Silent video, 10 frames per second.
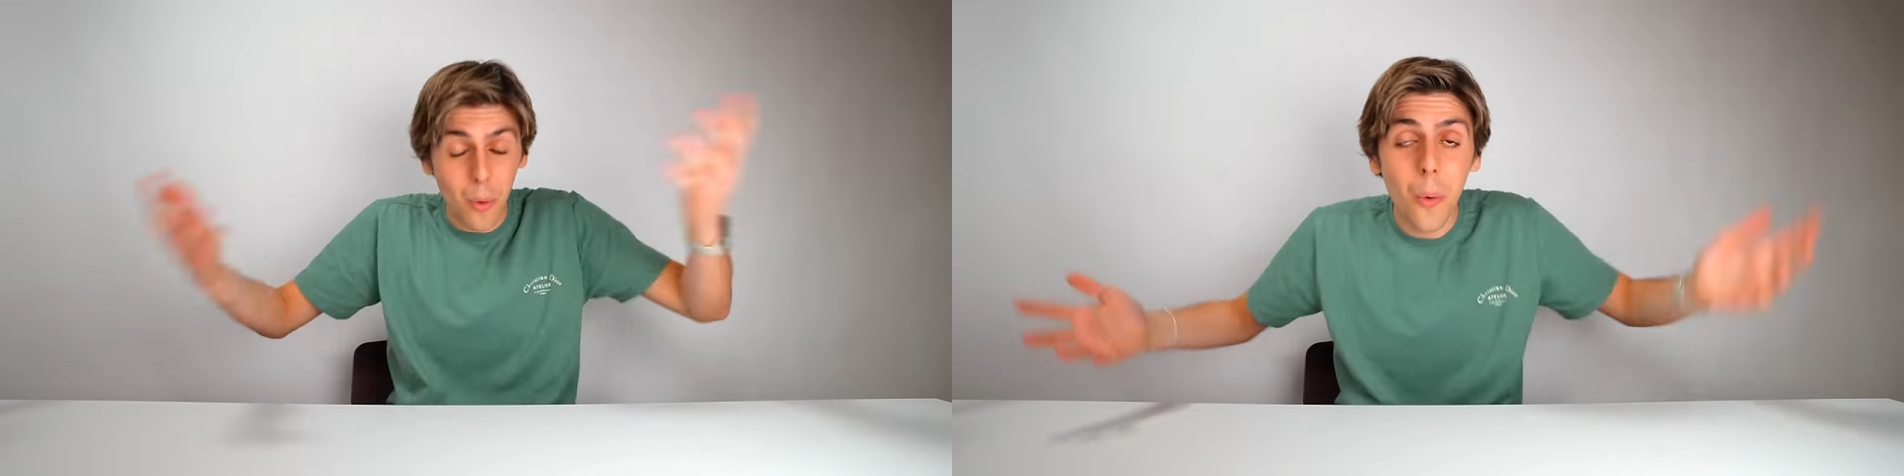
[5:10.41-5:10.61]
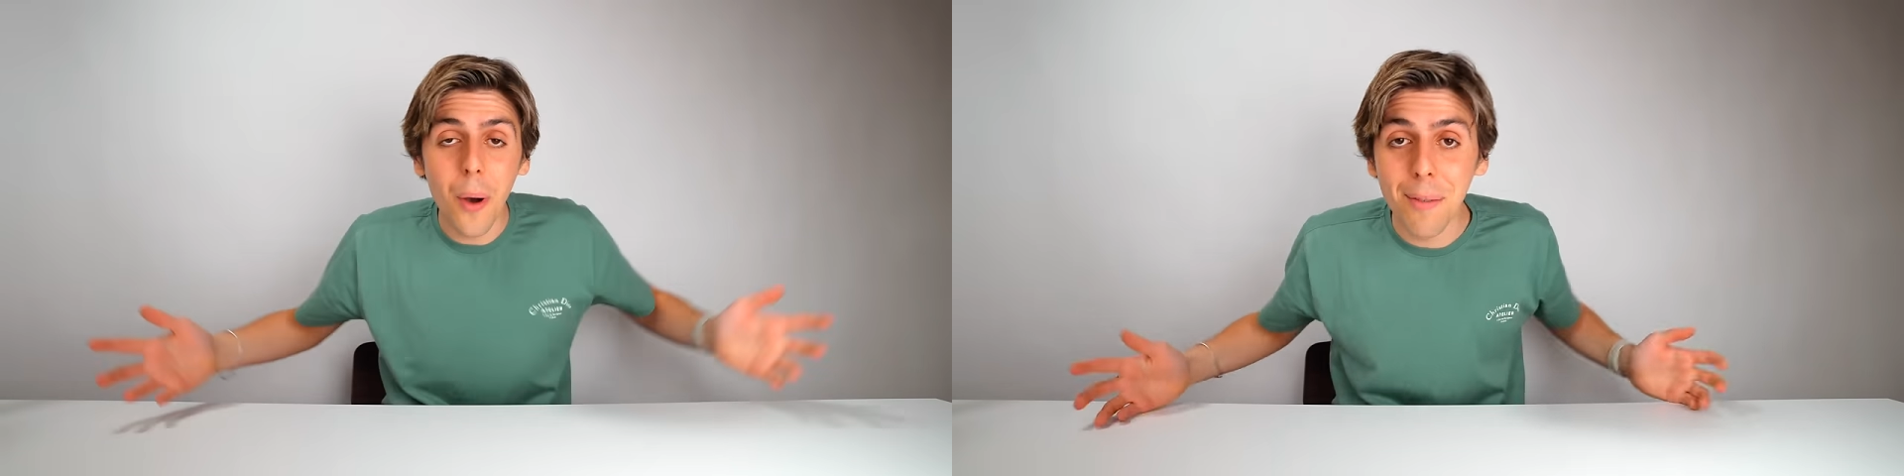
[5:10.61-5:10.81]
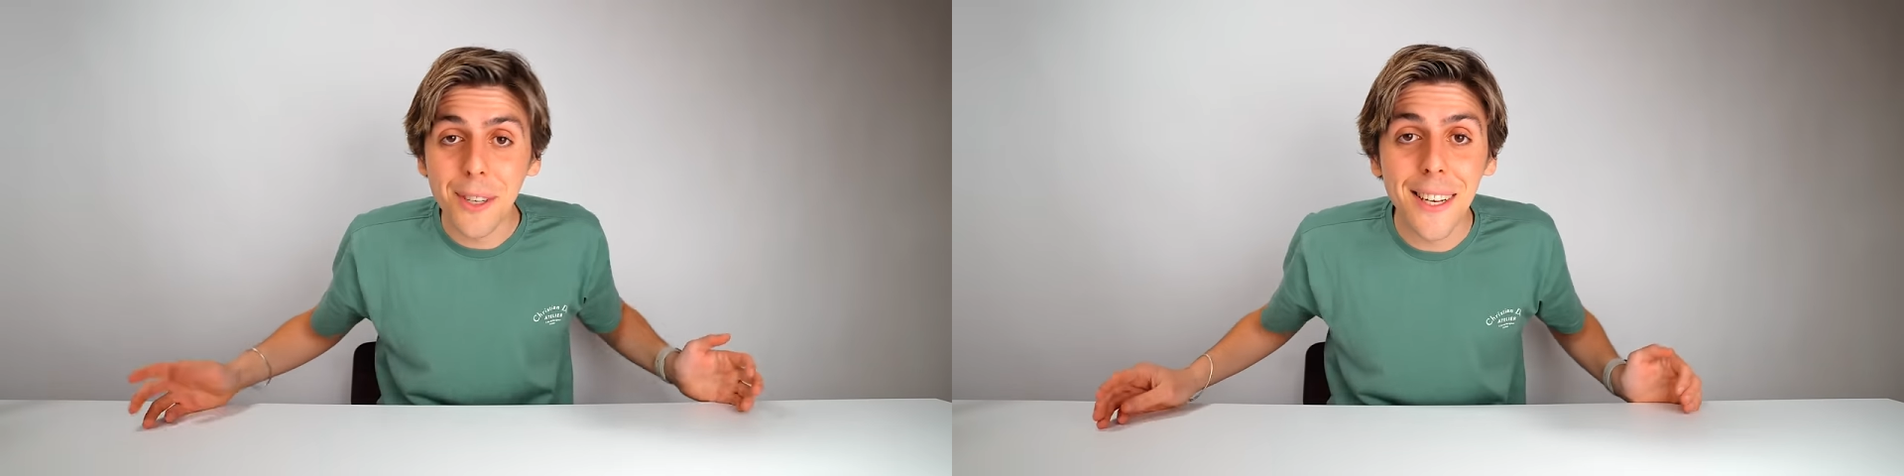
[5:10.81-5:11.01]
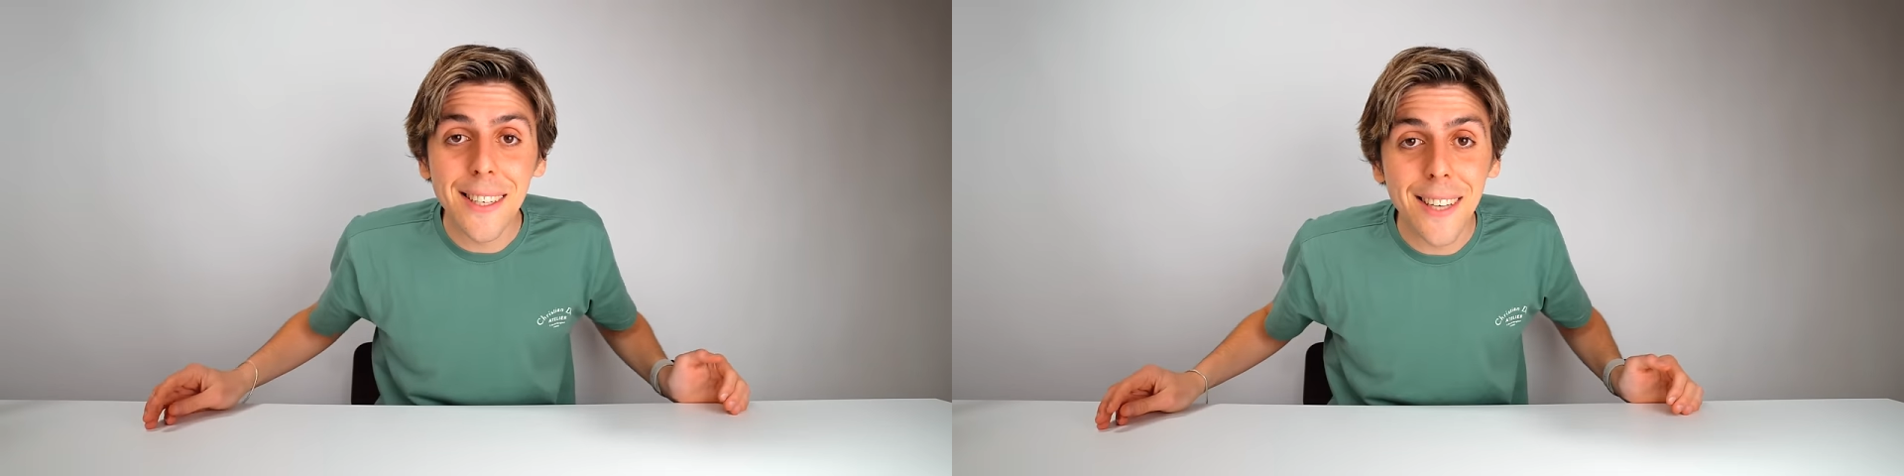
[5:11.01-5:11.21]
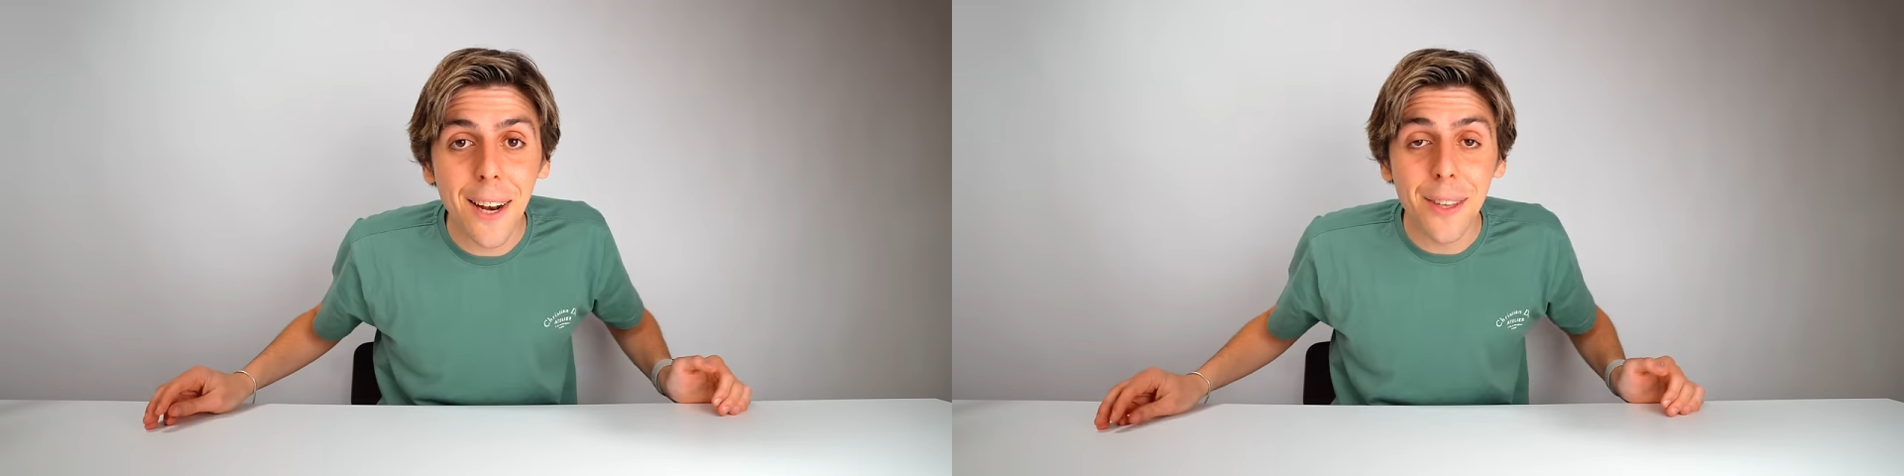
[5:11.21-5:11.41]
whoever's
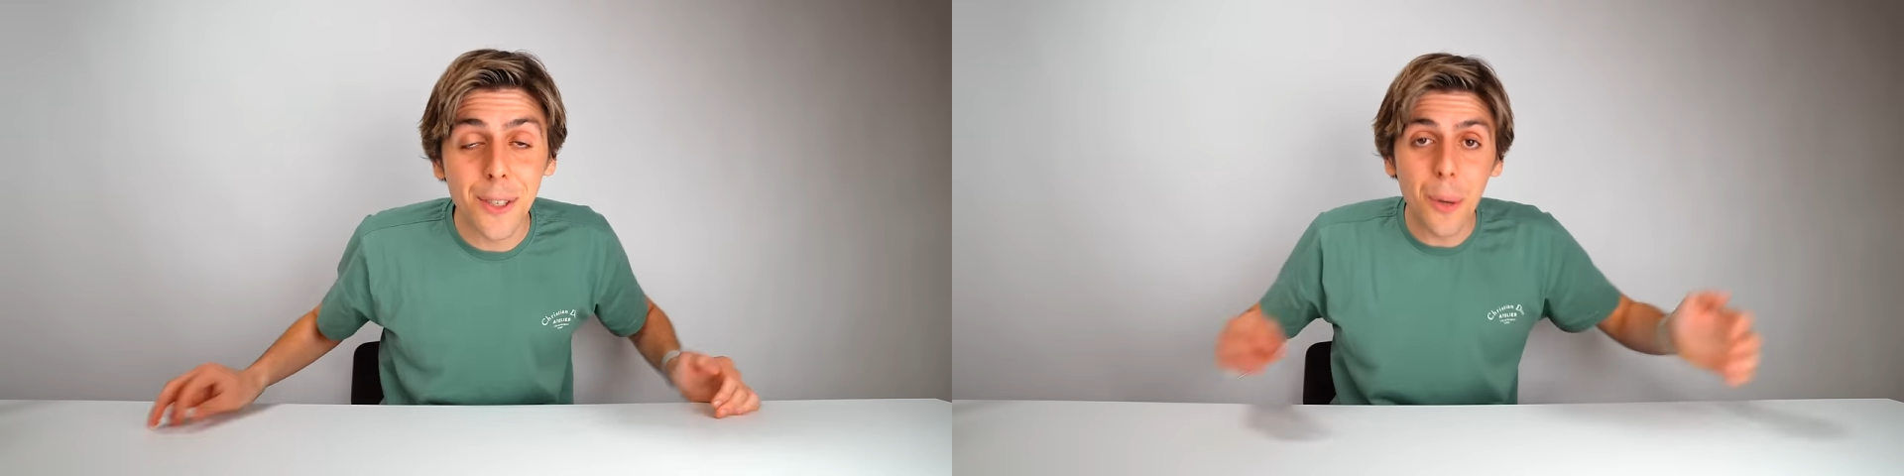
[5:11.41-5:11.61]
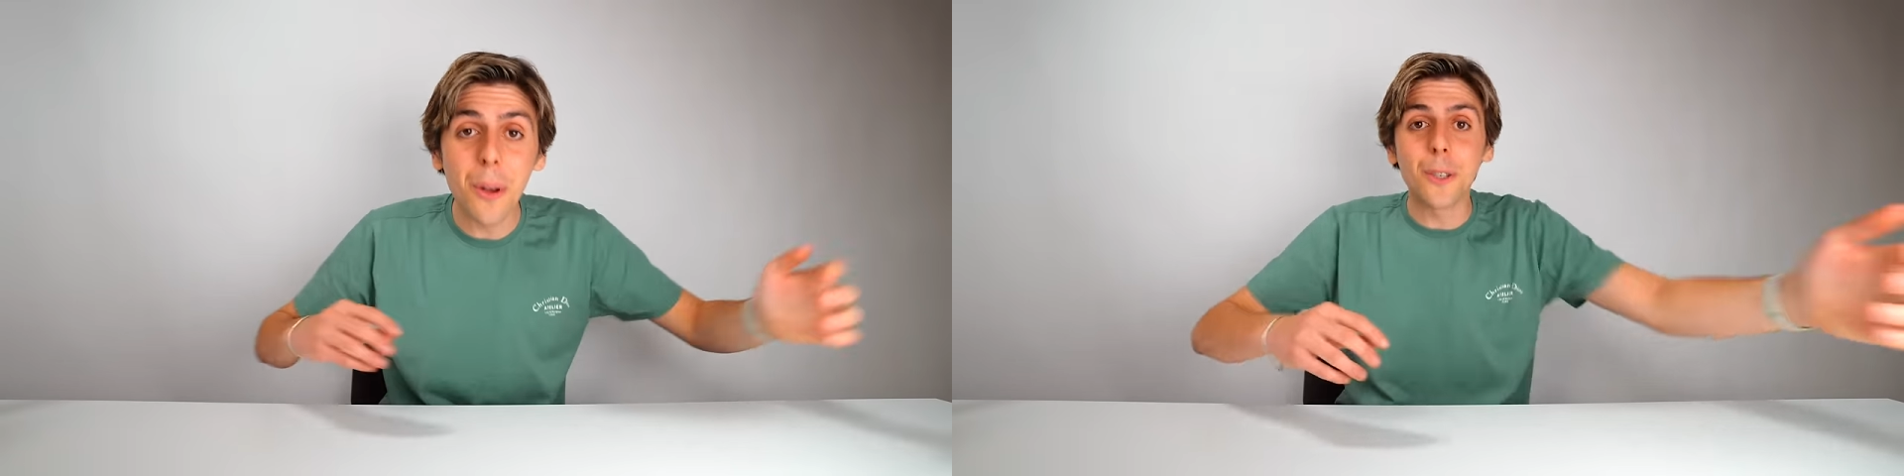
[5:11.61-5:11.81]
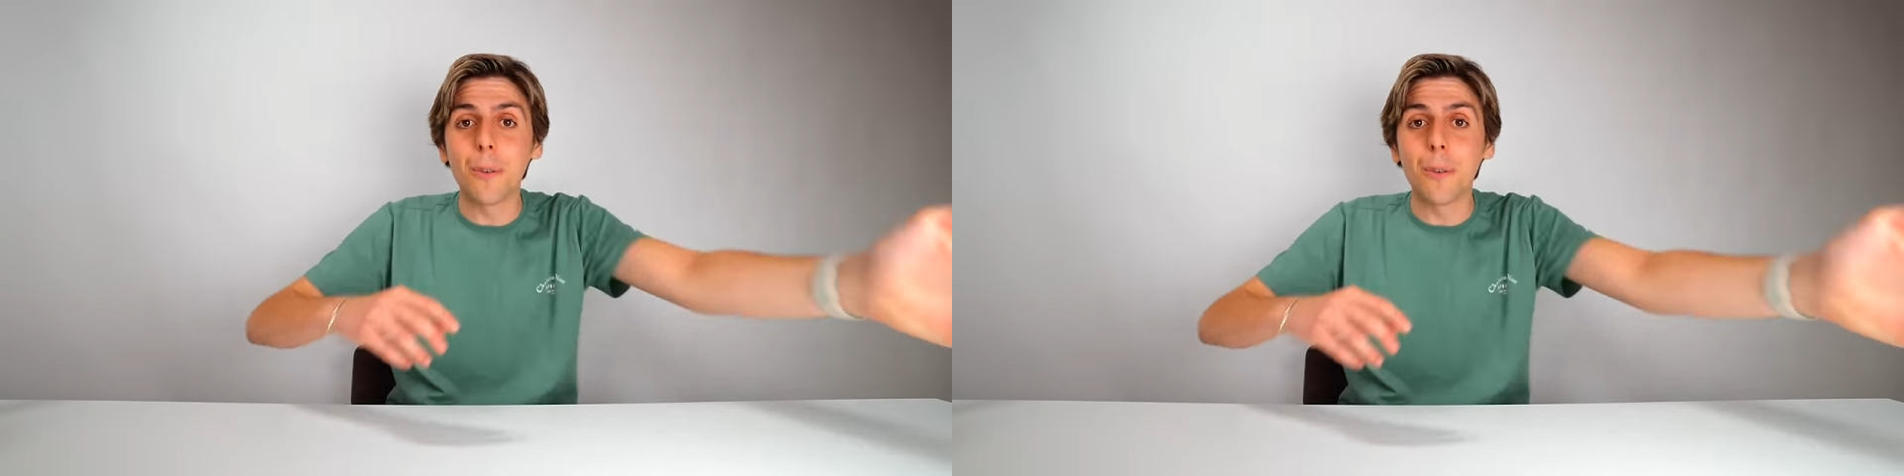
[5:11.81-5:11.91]
inside of the studio.